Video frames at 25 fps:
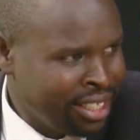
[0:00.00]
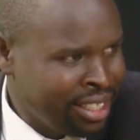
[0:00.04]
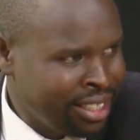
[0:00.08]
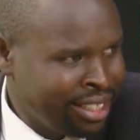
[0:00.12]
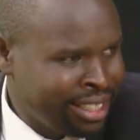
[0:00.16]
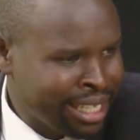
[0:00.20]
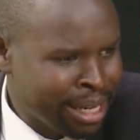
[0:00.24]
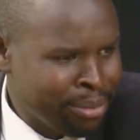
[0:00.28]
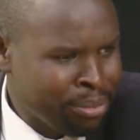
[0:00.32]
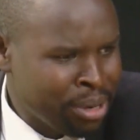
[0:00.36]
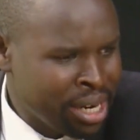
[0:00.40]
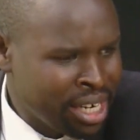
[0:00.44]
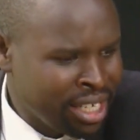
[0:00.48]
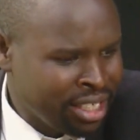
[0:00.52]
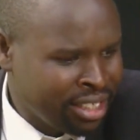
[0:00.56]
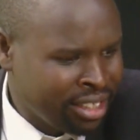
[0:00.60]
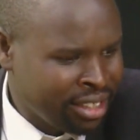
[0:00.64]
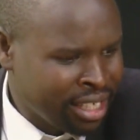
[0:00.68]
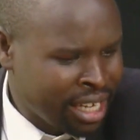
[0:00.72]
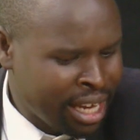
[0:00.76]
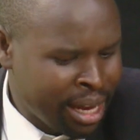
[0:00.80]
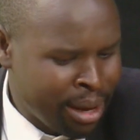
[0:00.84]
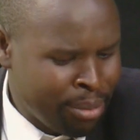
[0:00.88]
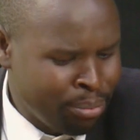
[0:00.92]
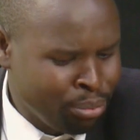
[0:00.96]
DAMARIS,
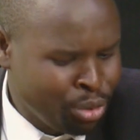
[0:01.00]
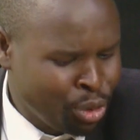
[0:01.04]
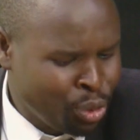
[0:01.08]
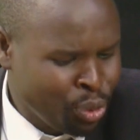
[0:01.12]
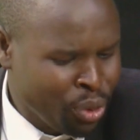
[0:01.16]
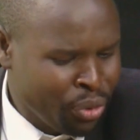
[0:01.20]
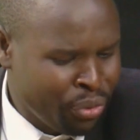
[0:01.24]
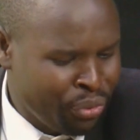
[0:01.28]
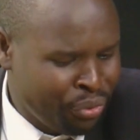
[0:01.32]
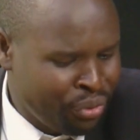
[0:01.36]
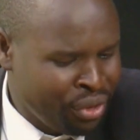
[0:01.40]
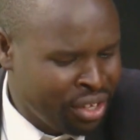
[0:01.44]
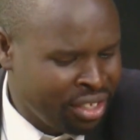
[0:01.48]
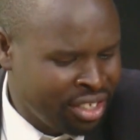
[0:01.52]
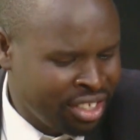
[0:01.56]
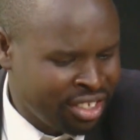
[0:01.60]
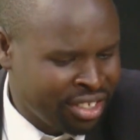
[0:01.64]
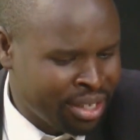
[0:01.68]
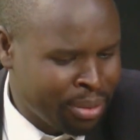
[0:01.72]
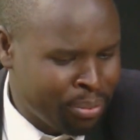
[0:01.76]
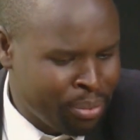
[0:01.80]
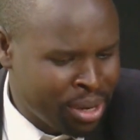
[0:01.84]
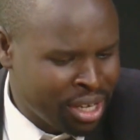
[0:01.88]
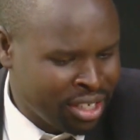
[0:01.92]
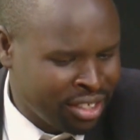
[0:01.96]
I'm sure this is
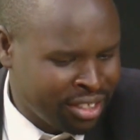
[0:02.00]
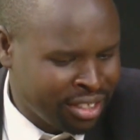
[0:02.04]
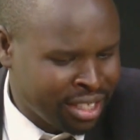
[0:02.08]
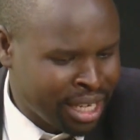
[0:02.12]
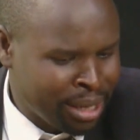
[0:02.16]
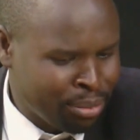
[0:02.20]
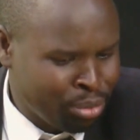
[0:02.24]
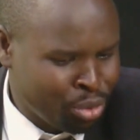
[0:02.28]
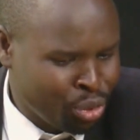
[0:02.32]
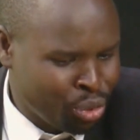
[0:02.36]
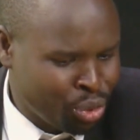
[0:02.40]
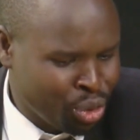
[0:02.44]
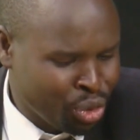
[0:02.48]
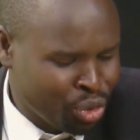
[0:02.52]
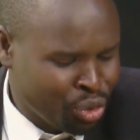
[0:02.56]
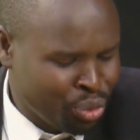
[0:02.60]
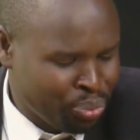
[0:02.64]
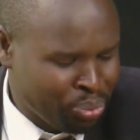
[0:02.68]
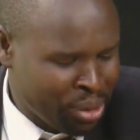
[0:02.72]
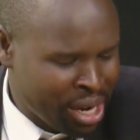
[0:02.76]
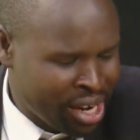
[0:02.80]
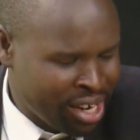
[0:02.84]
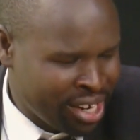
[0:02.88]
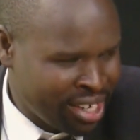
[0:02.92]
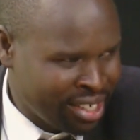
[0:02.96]
the best time to talk to
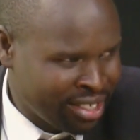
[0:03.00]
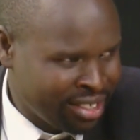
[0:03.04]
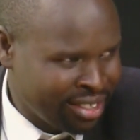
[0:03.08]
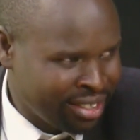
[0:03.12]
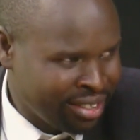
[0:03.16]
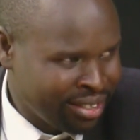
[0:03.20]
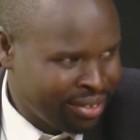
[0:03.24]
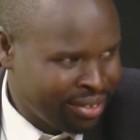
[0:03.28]
parents